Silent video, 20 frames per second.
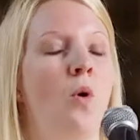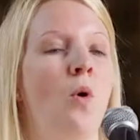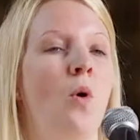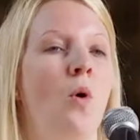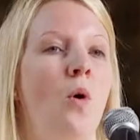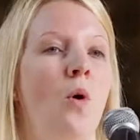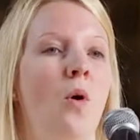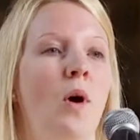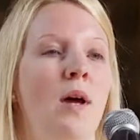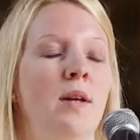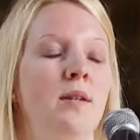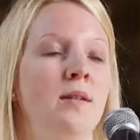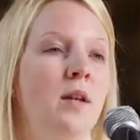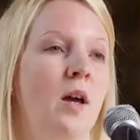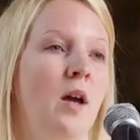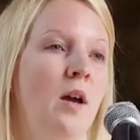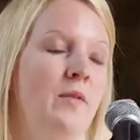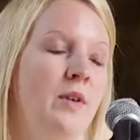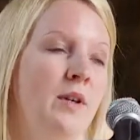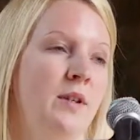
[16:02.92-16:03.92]
or a
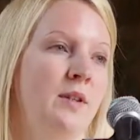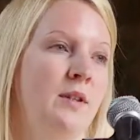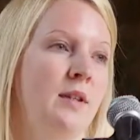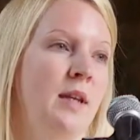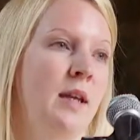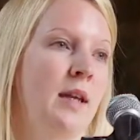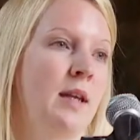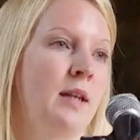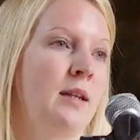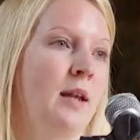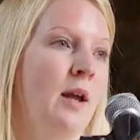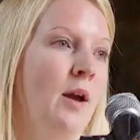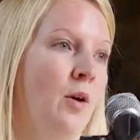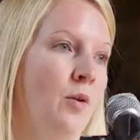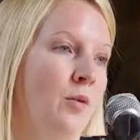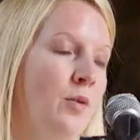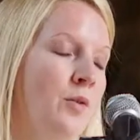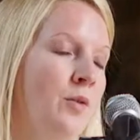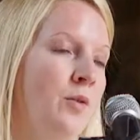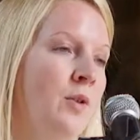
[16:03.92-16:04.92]
service in
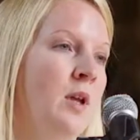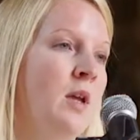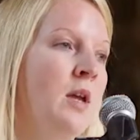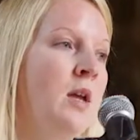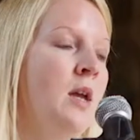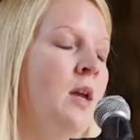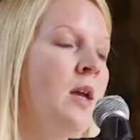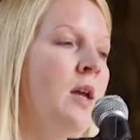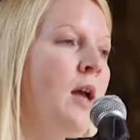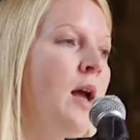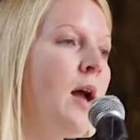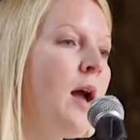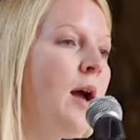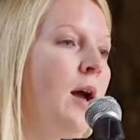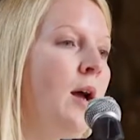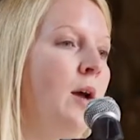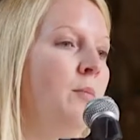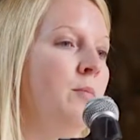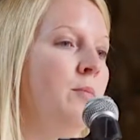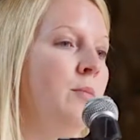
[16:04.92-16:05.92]
health,
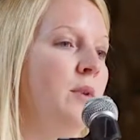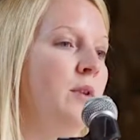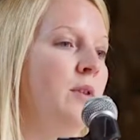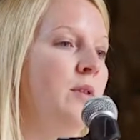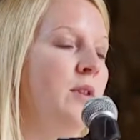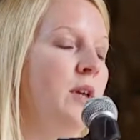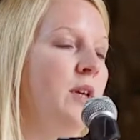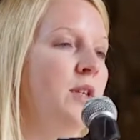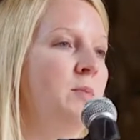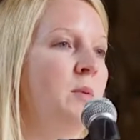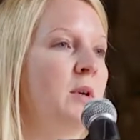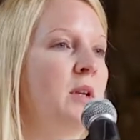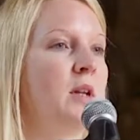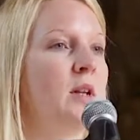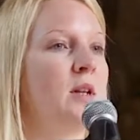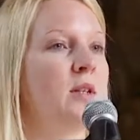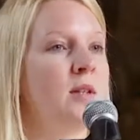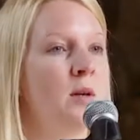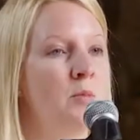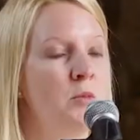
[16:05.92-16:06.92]
there's been
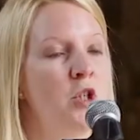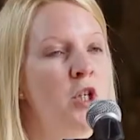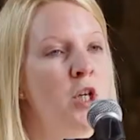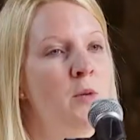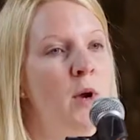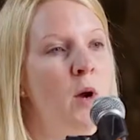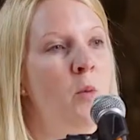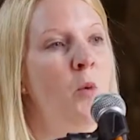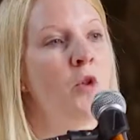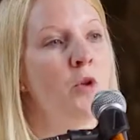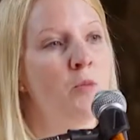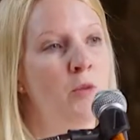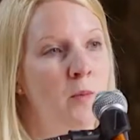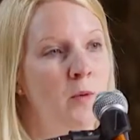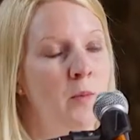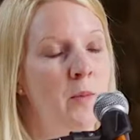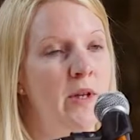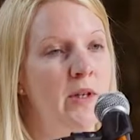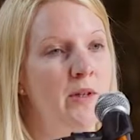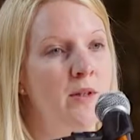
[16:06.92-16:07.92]
an assumption about what the
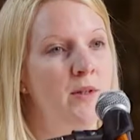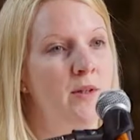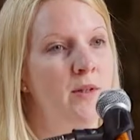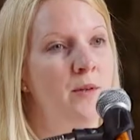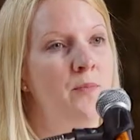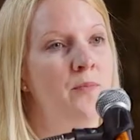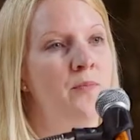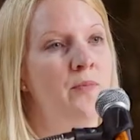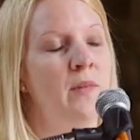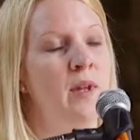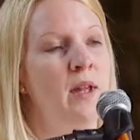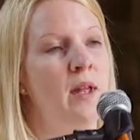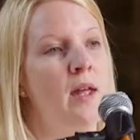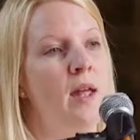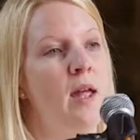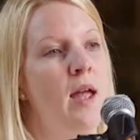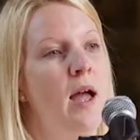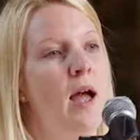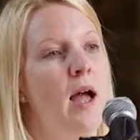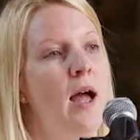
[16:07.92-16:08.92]
problem is
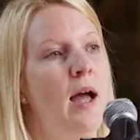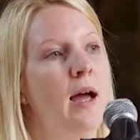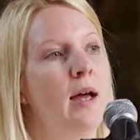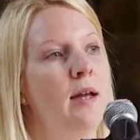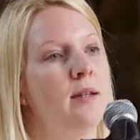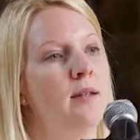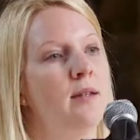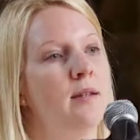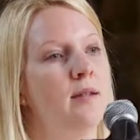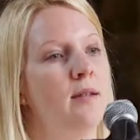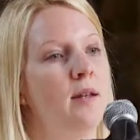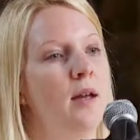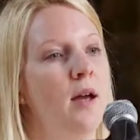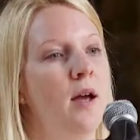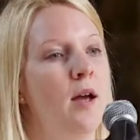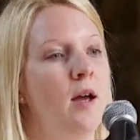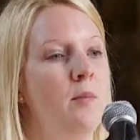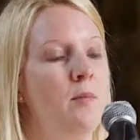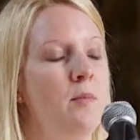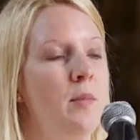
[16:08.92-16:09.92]
and
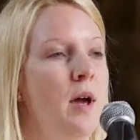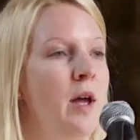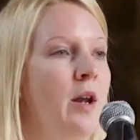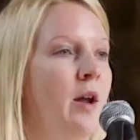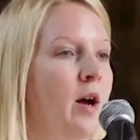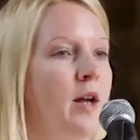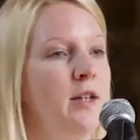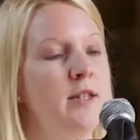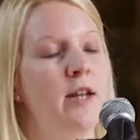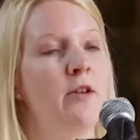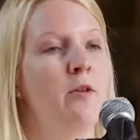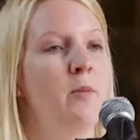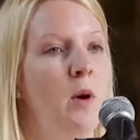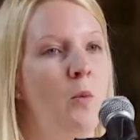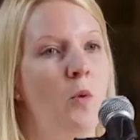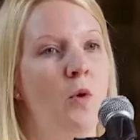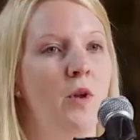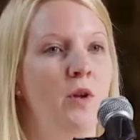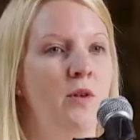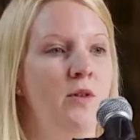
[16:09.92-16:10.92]
an idea
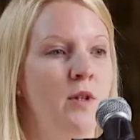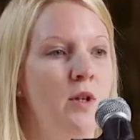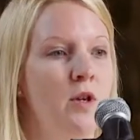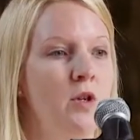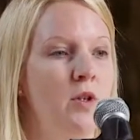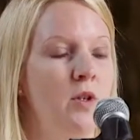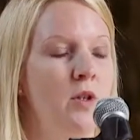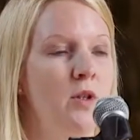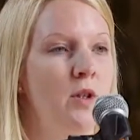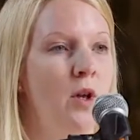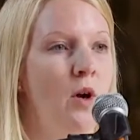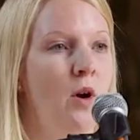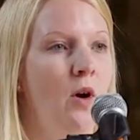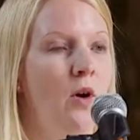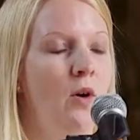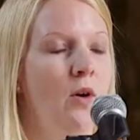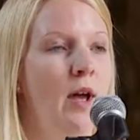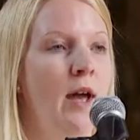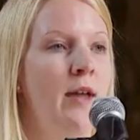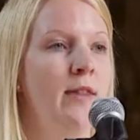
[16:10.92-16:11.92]
about what those solutions
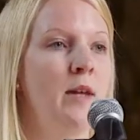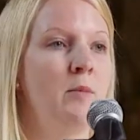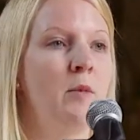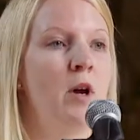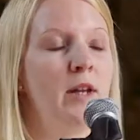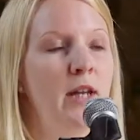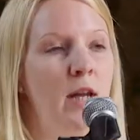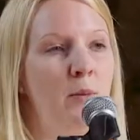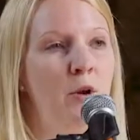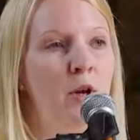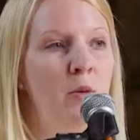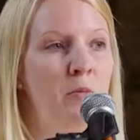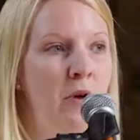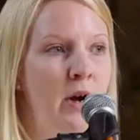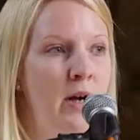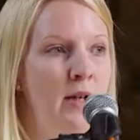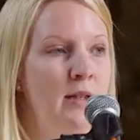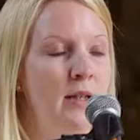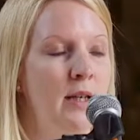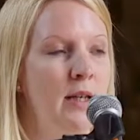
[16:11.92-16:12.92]
are. And they might get put in
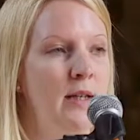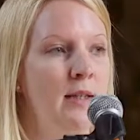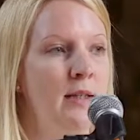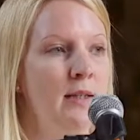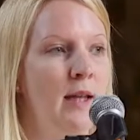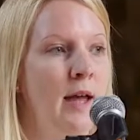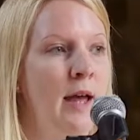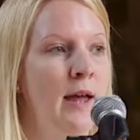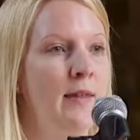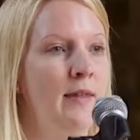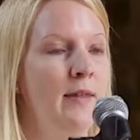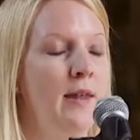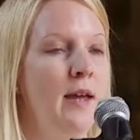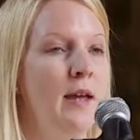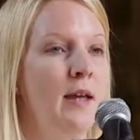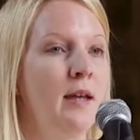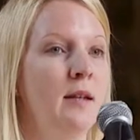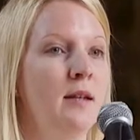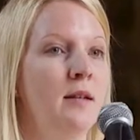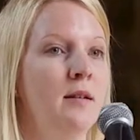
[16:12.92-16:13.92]
practice, and
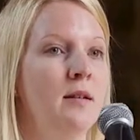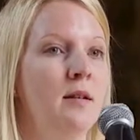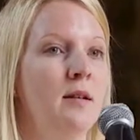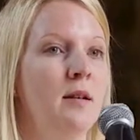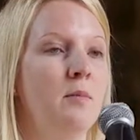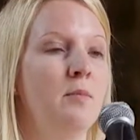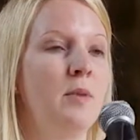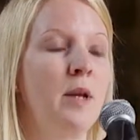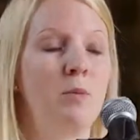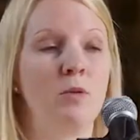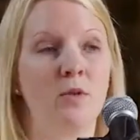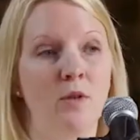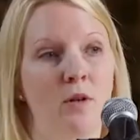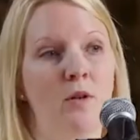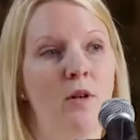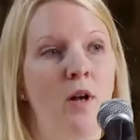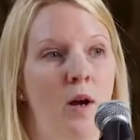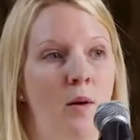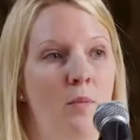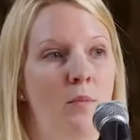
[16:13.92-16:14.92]
then people
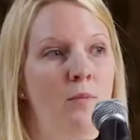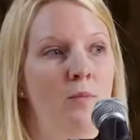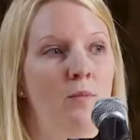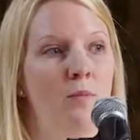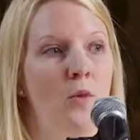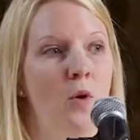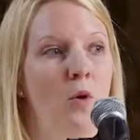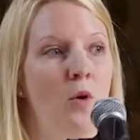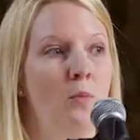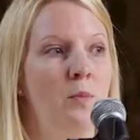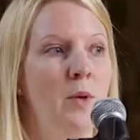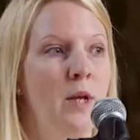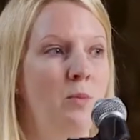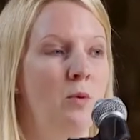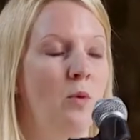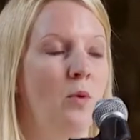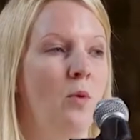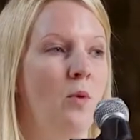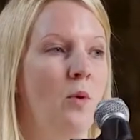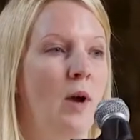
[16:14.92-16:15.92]
don't come, or
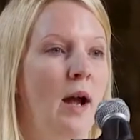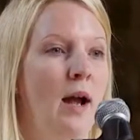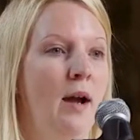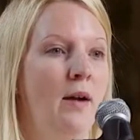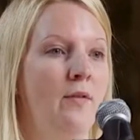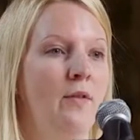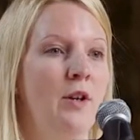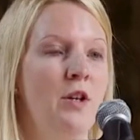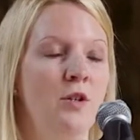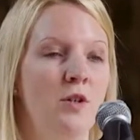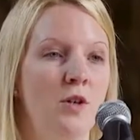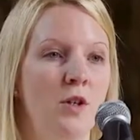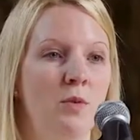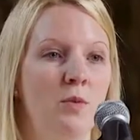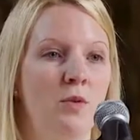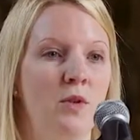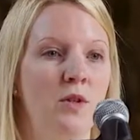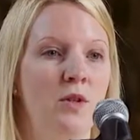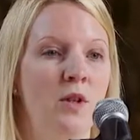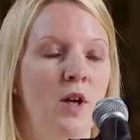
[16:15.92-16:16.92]
people have issues
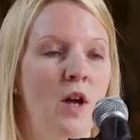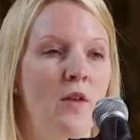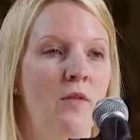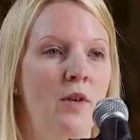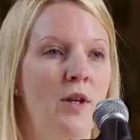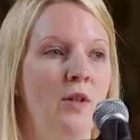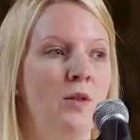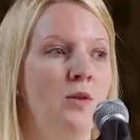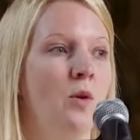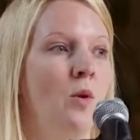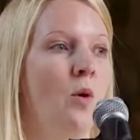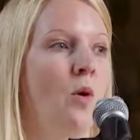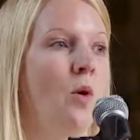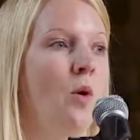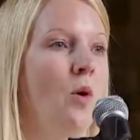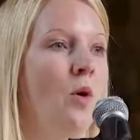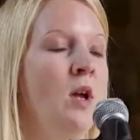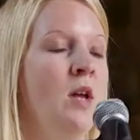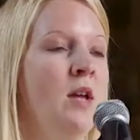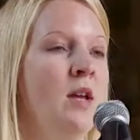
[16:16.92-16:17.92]
with the service,
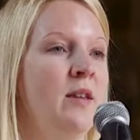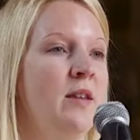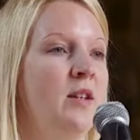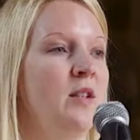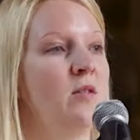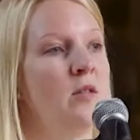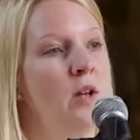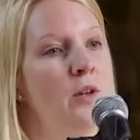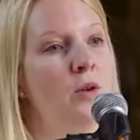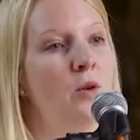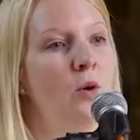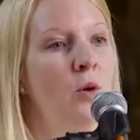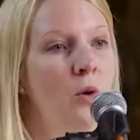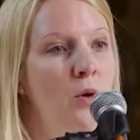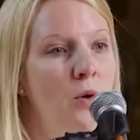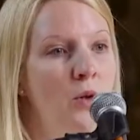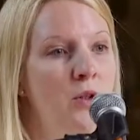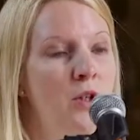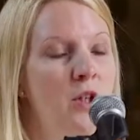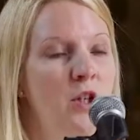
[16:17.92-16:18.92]
or they don't like the
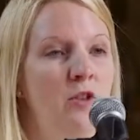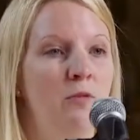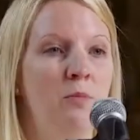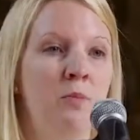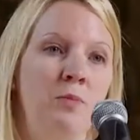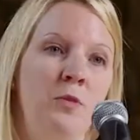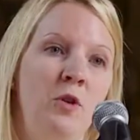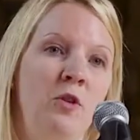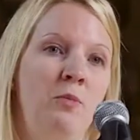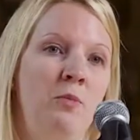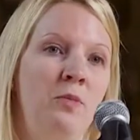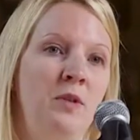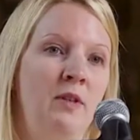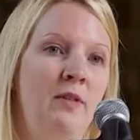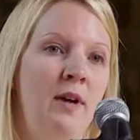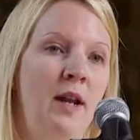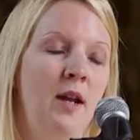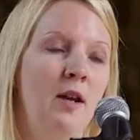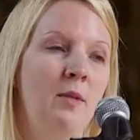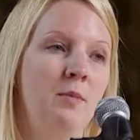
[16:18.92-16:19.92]
course that you've
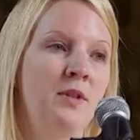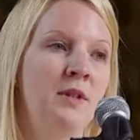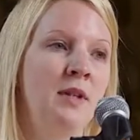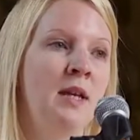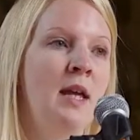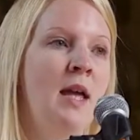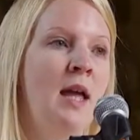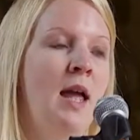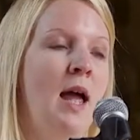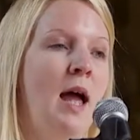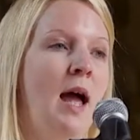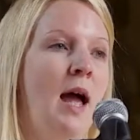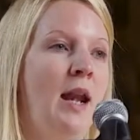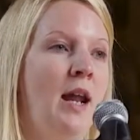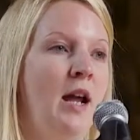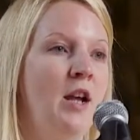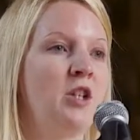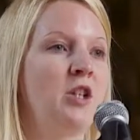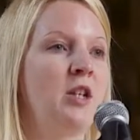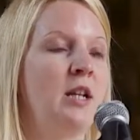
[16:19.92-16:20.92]
developed.
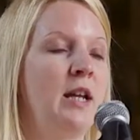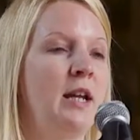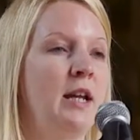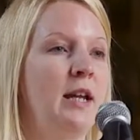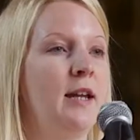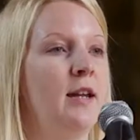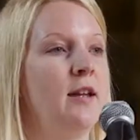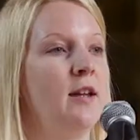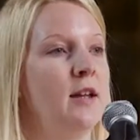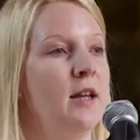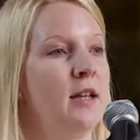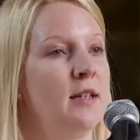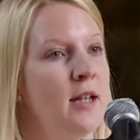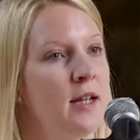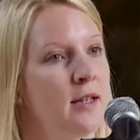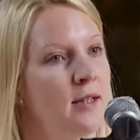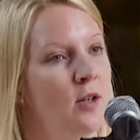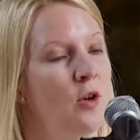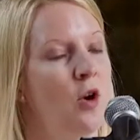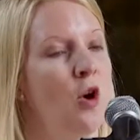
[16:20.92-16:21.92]
And actually, it
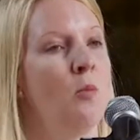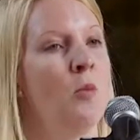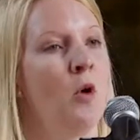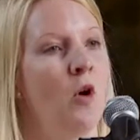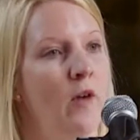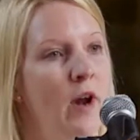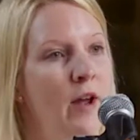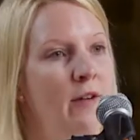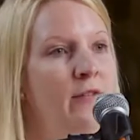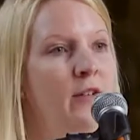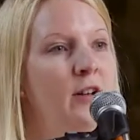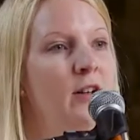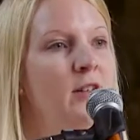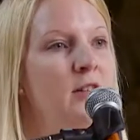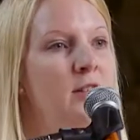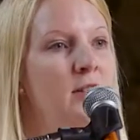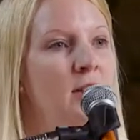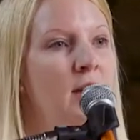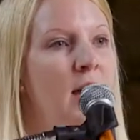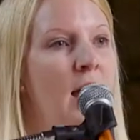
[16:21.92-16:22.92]
takes a lot more
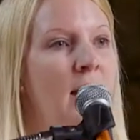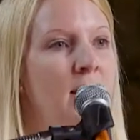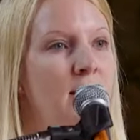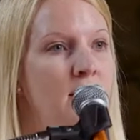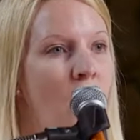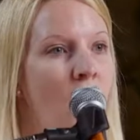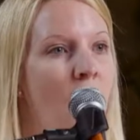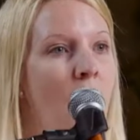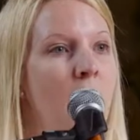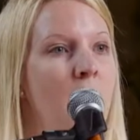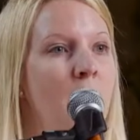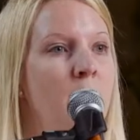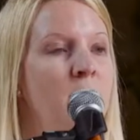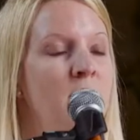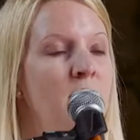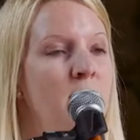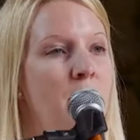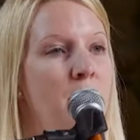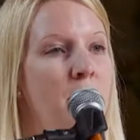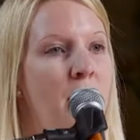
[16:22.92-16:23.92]
effort and time
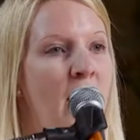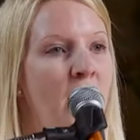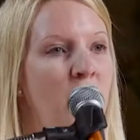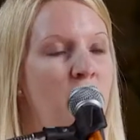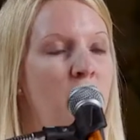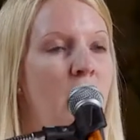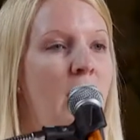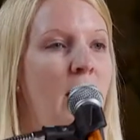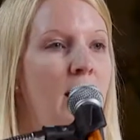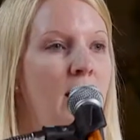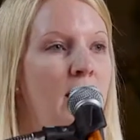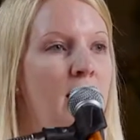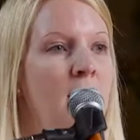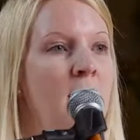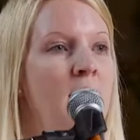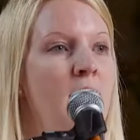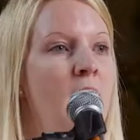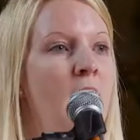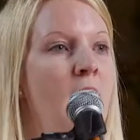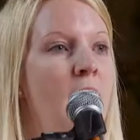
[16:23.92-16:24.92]
to then backtrack
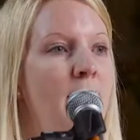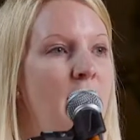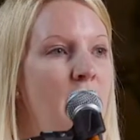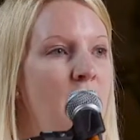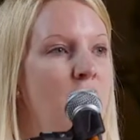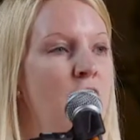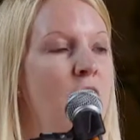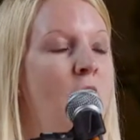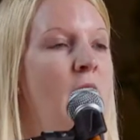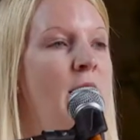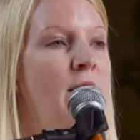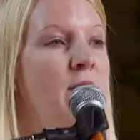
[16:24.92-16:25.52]
and then try